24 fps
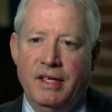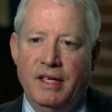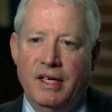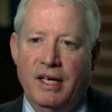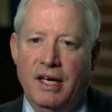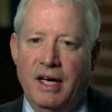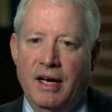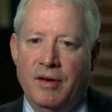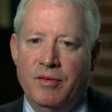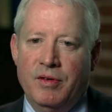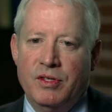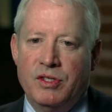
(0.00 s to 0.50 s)

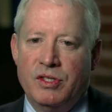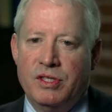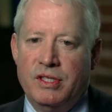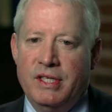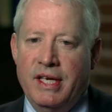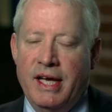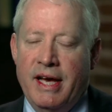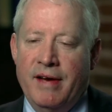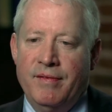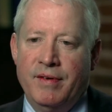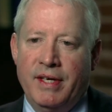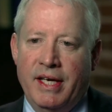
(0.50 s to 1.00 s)
I was
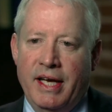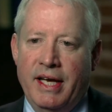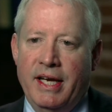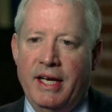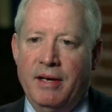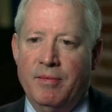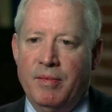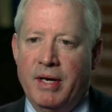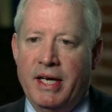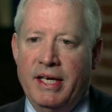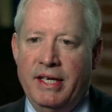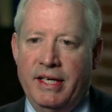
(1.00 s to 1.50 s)

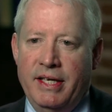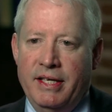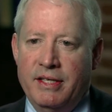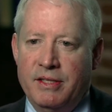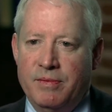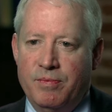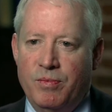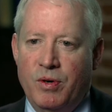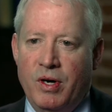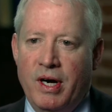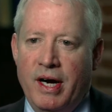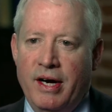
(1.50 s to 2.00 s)
navigating my knees
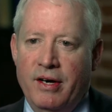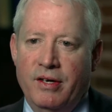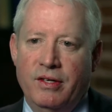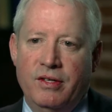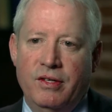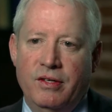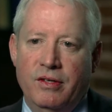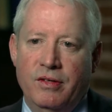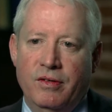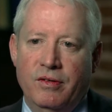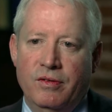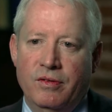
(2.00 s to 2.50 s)
prior
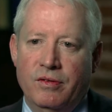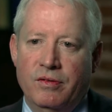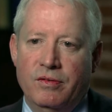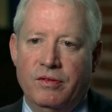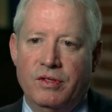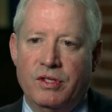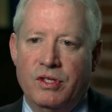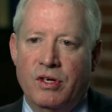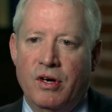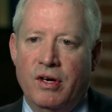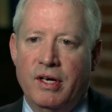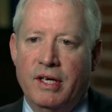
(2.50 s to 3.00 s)
to
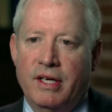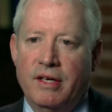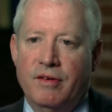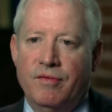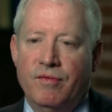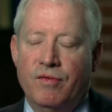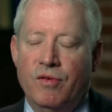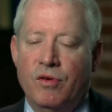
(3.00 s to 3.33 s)
starting to